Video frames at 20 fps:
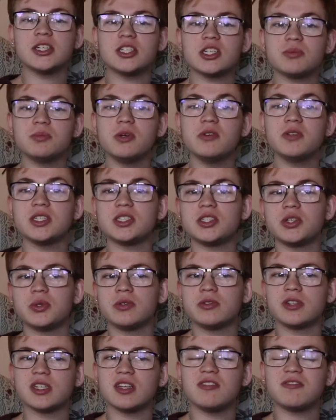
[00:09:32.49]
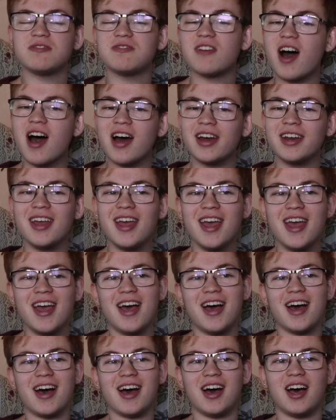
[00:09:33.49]
I just moved it to a really fun,
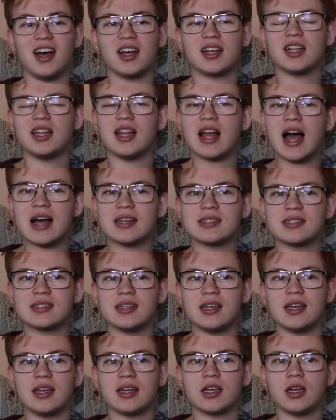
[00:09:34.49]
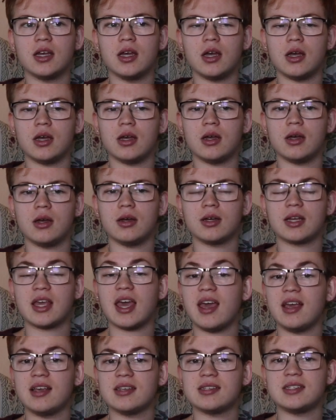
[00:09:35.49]
classic
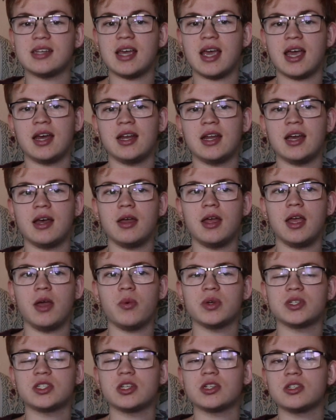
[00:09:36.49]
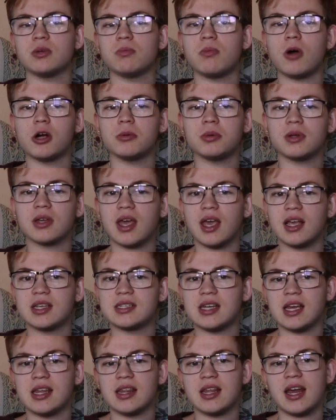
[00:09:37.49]
cake stand. It was just a marble cake
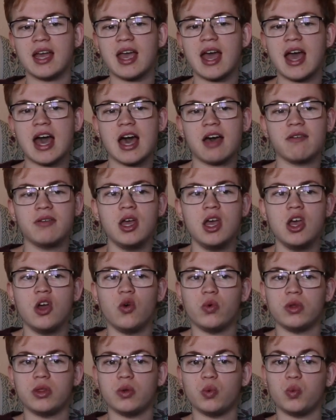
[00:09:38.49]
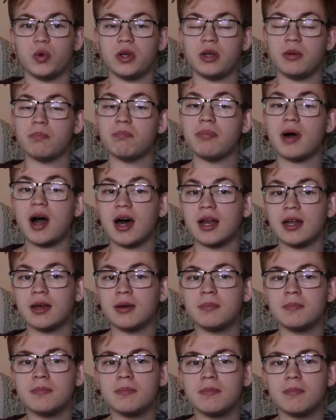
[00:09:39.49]
stand that I have with a wooden
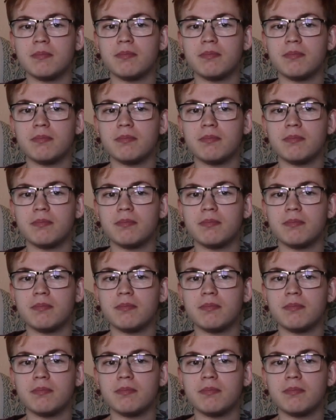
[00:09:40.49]
bottom,